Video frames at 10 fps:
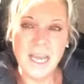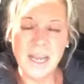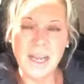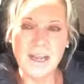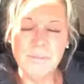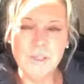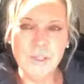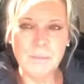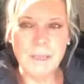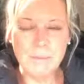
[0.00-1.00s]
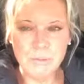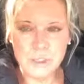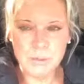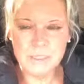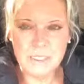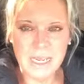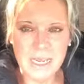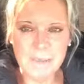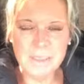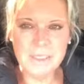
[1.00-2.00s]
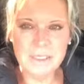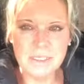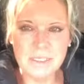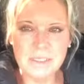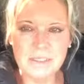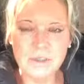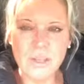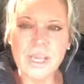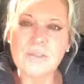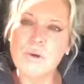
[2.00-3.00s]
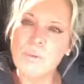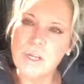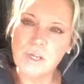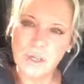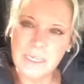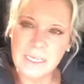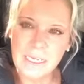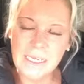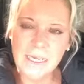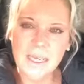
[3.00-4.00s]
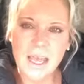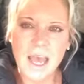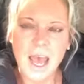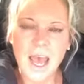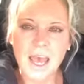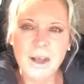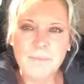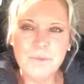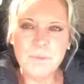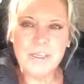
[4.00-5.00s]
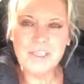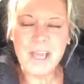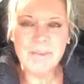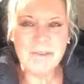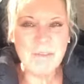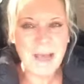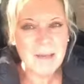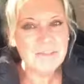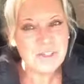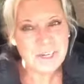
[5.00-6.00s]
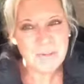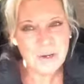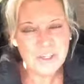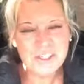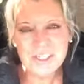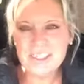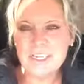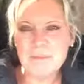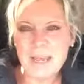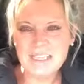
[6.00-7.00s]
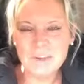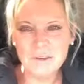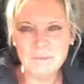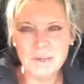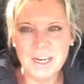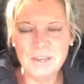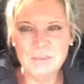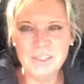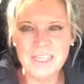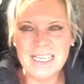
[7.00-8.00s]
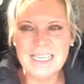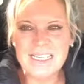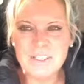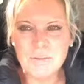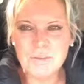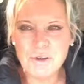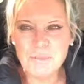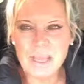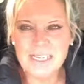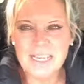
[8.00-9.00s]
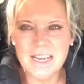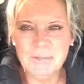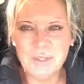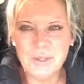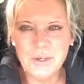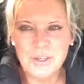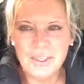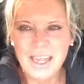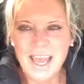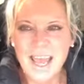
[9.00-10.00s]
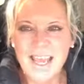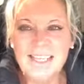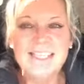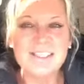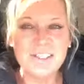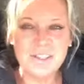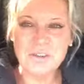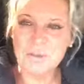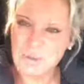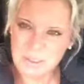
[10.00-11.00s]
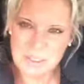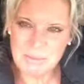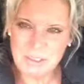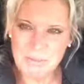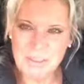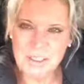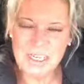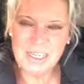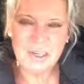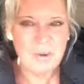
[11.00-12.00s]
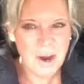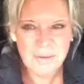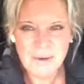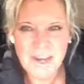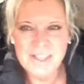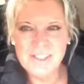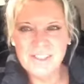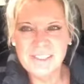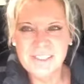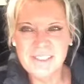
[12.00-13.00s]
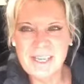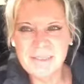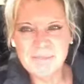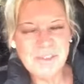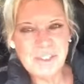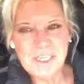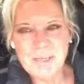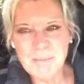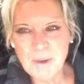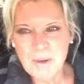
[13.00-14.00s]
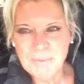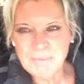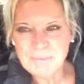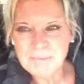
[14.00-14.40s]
you know, people to us and our businesses. So that's what we're learning here. We do have the palm tree emoji as a mascot for our community here. So drop that down below. It is a super awesome community. You're quite right, Julie, Judy and Bob.